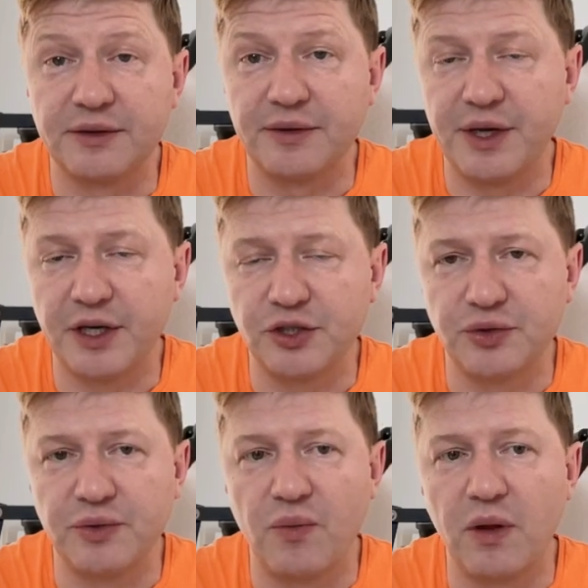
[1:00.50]
architecture
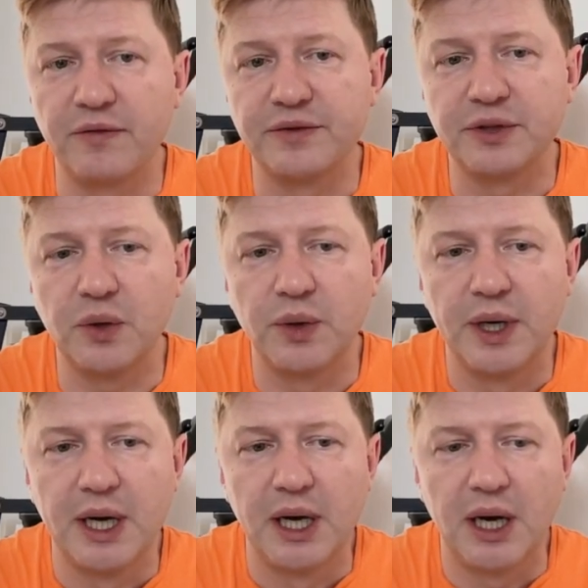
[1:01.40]
to evolve. So
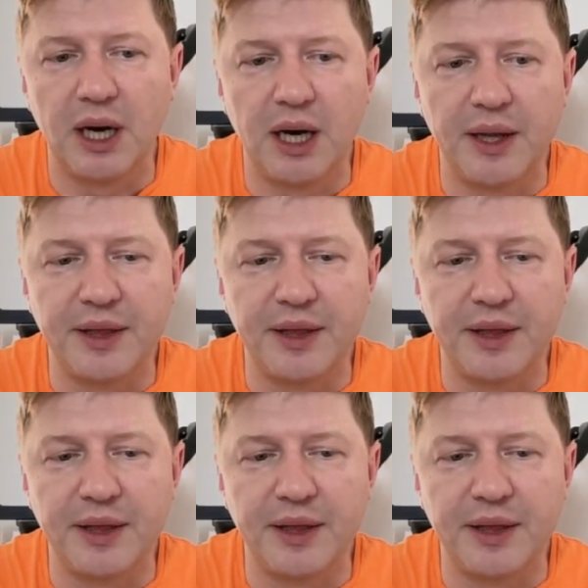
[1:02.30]
uh,